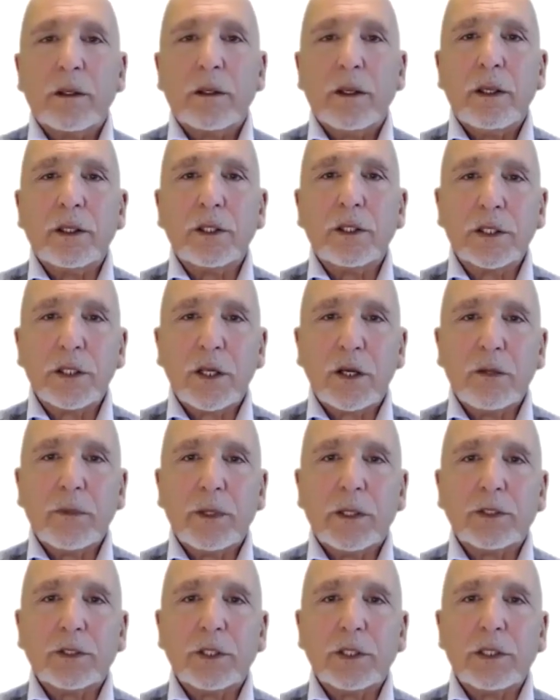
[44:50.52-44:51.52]
It's so
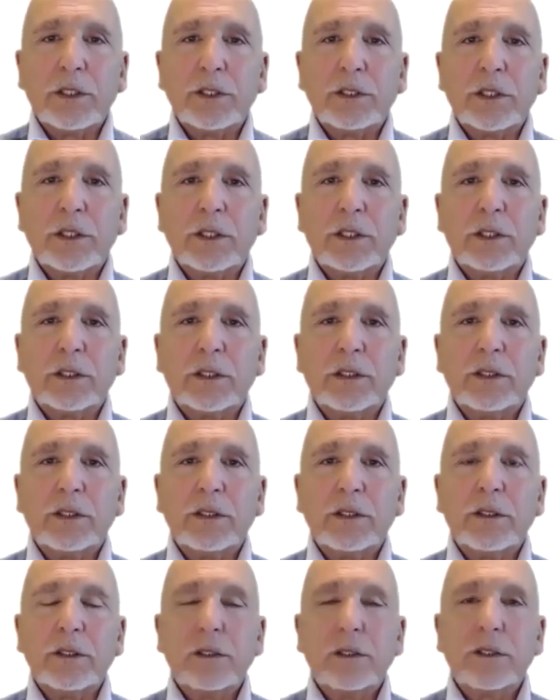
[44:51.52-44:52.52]
much easier
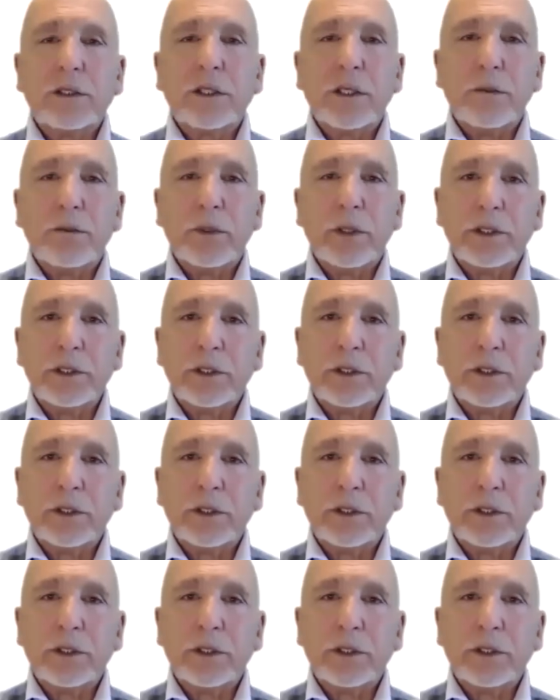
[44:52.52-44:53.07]
simply